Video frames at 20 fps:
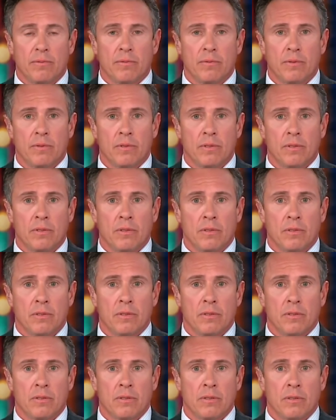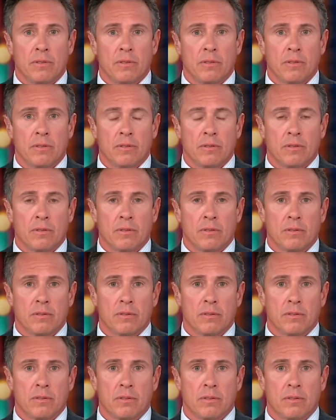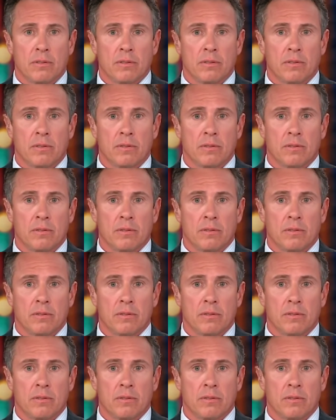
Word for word: I don't have to understand